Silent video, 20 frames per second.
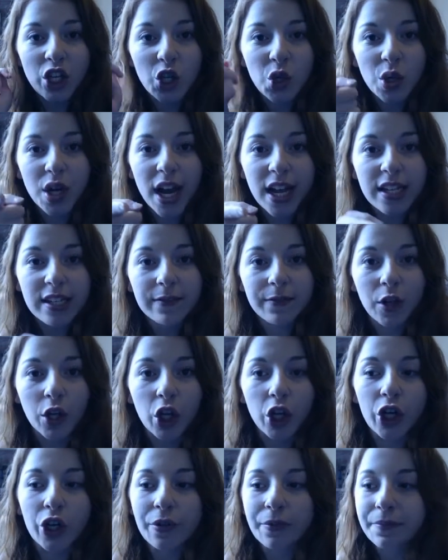You guys
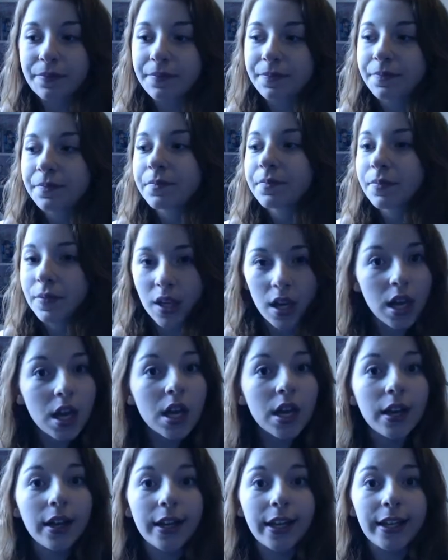follow.
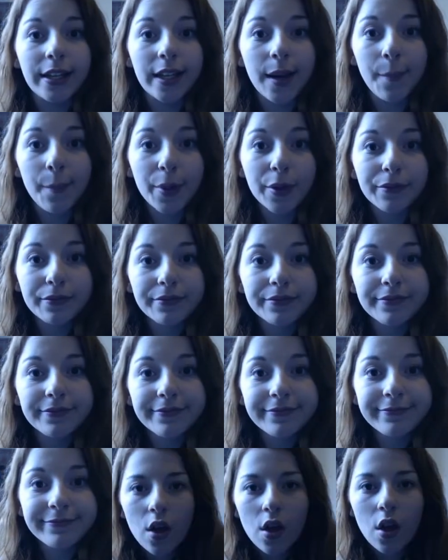Yep.
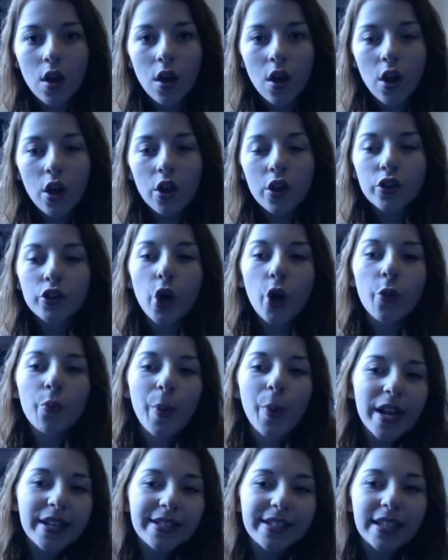So
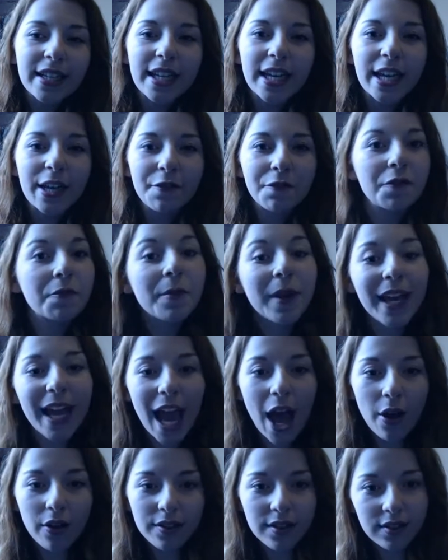basically for me
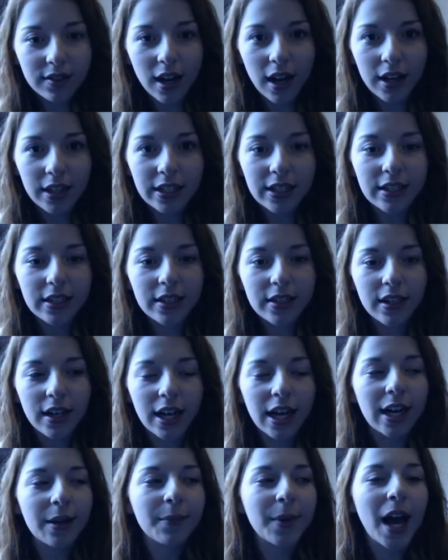how it started,
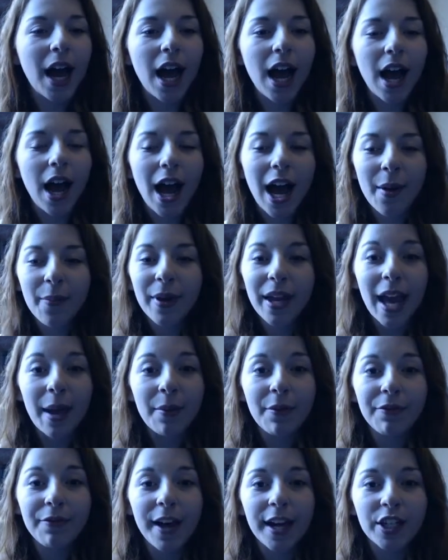I became
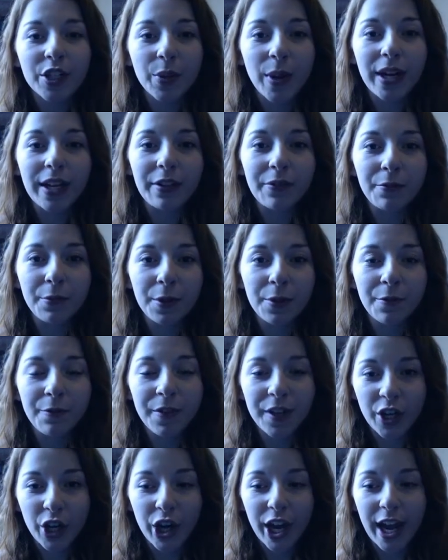infatuated with
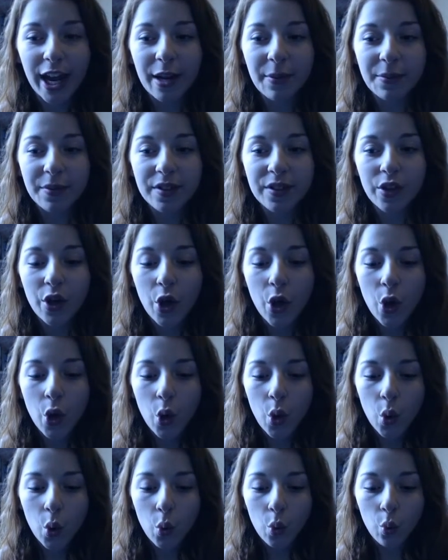video games
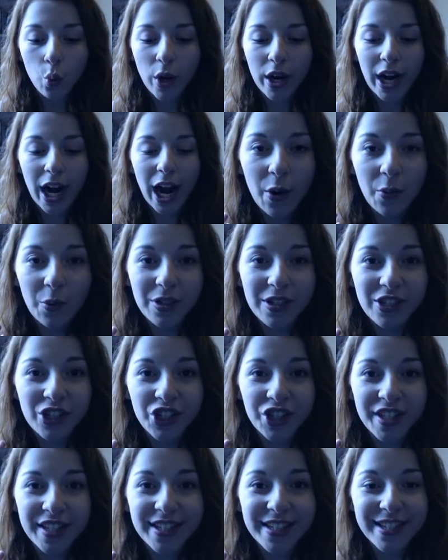when was
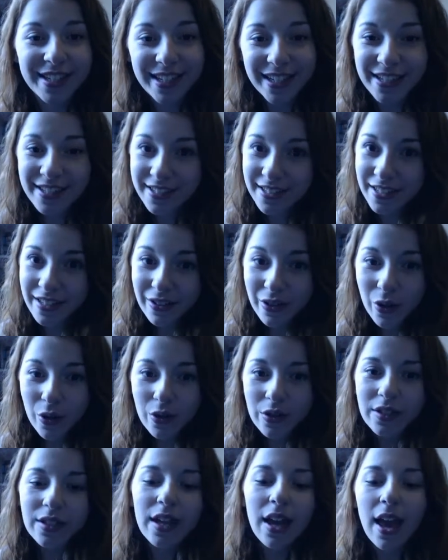just 6 years
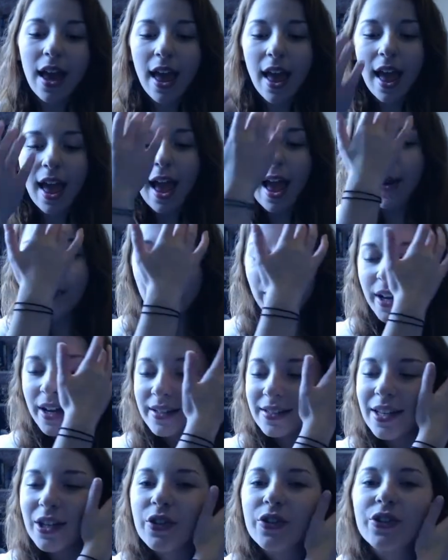old. because
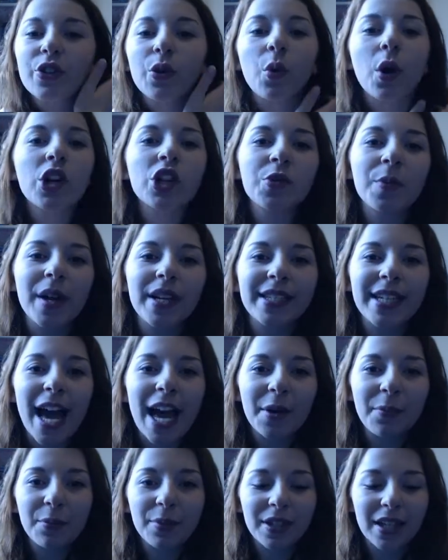I used to watch my
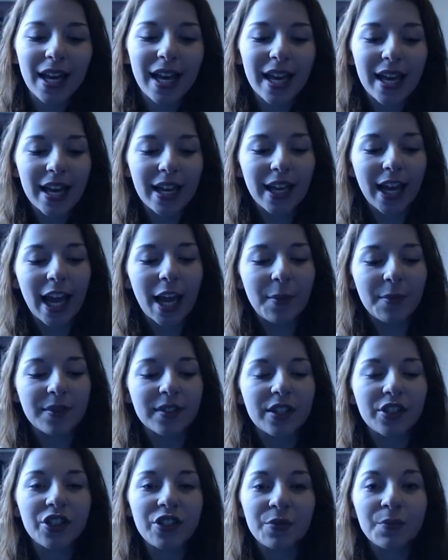dad playing games
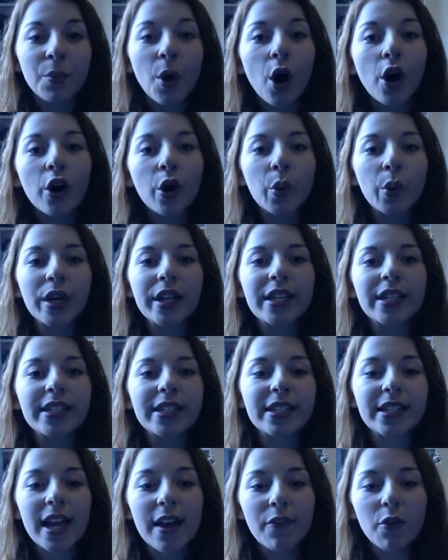such as Morrowind
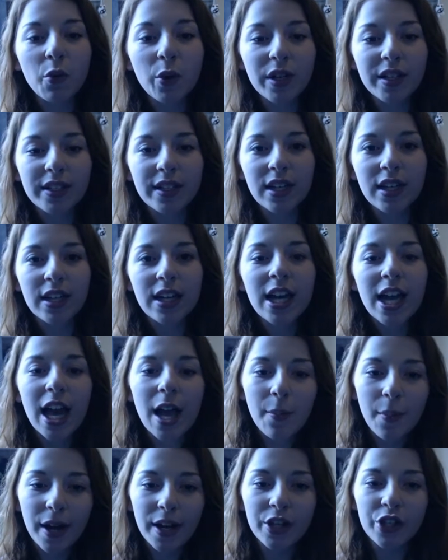and Neverwinter. And
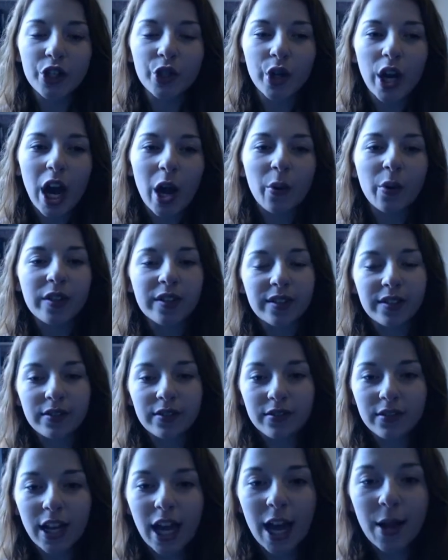mind you,
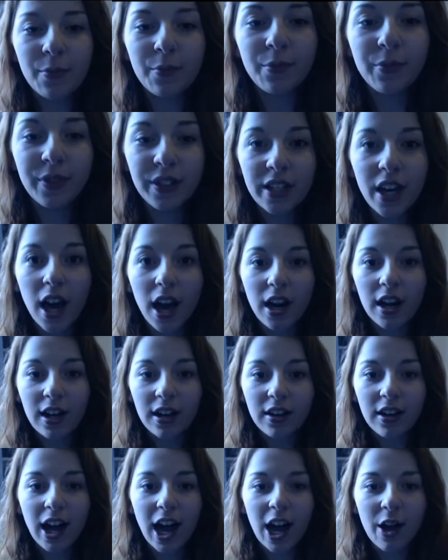I'm young.
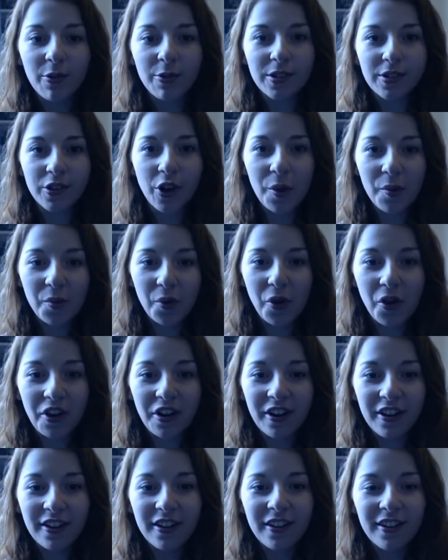I was not
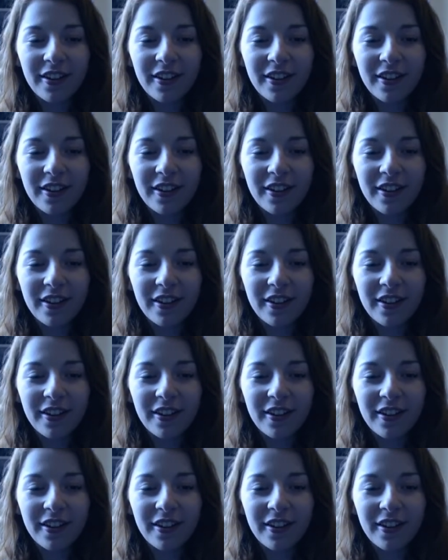born